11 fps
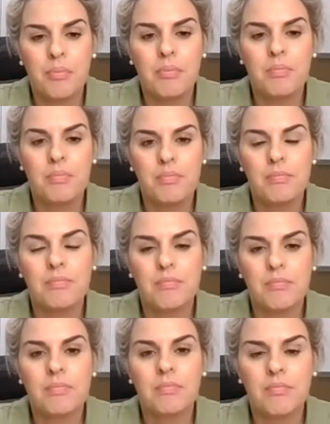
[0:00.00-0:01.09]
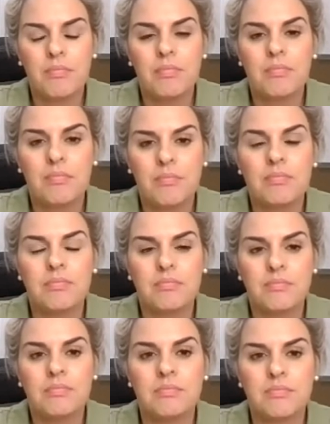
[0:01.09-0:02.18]

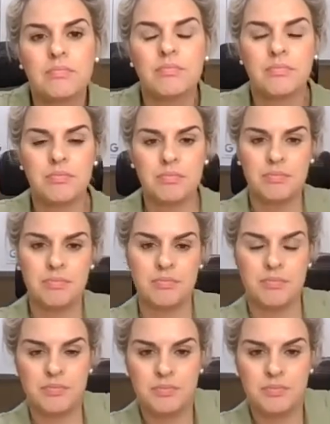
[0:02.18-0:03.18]
This person isn't speaking.